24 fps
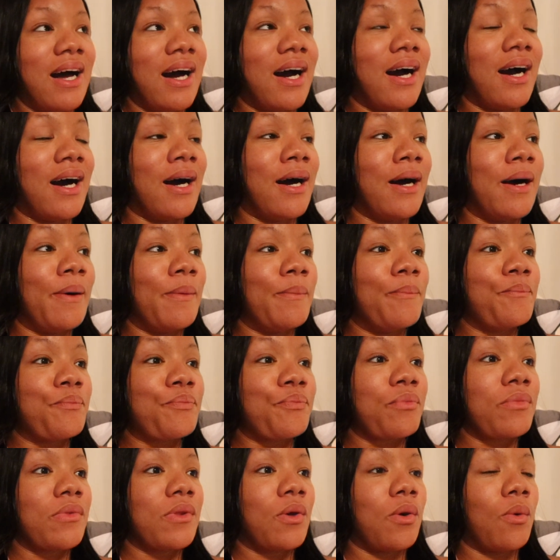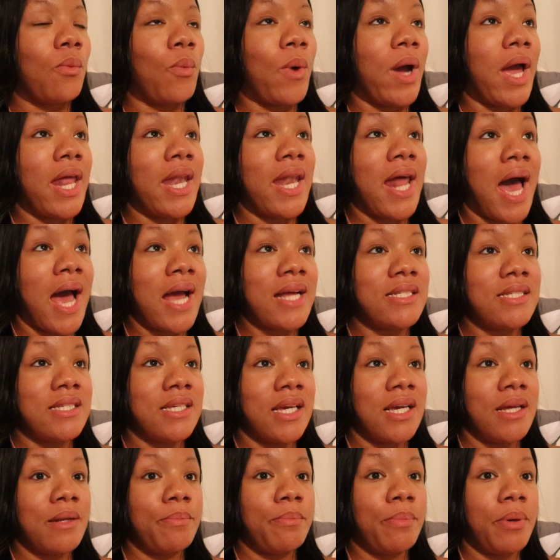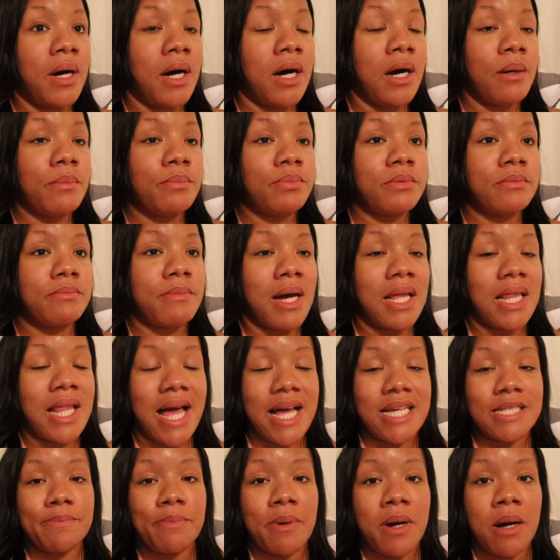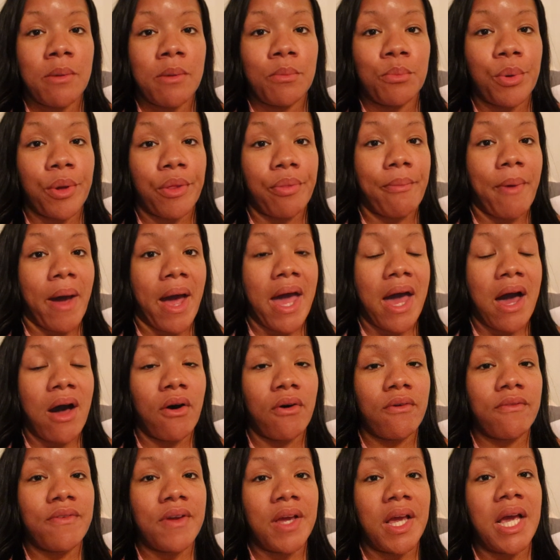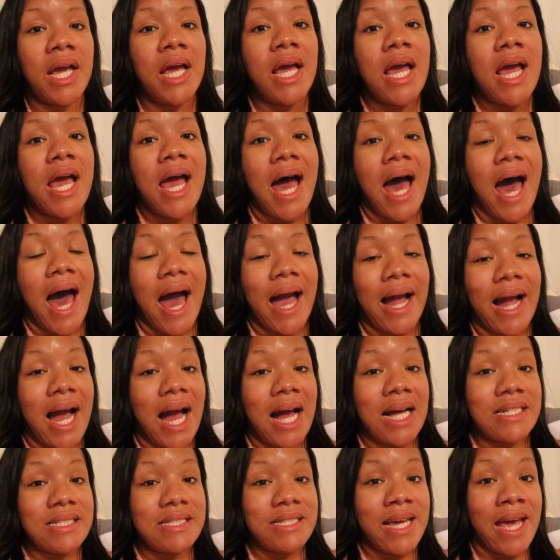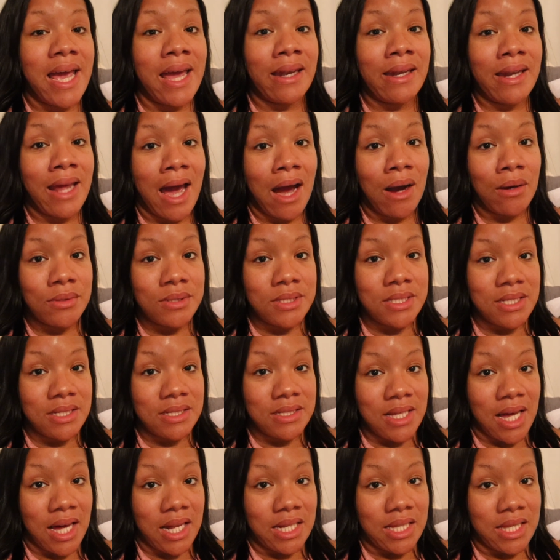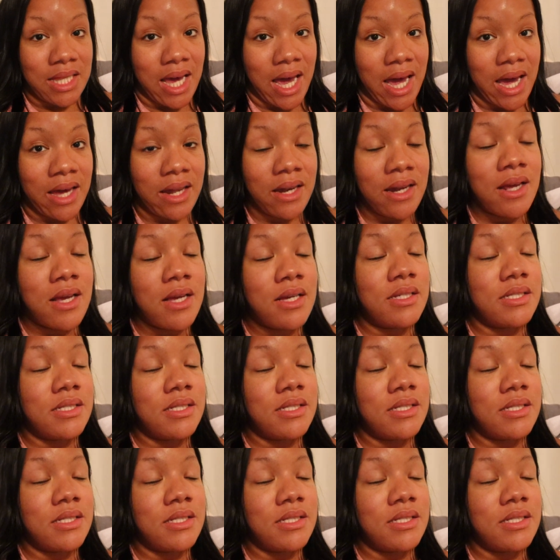When I did pump, my last pump with my LV, I got 10 ounces out of that.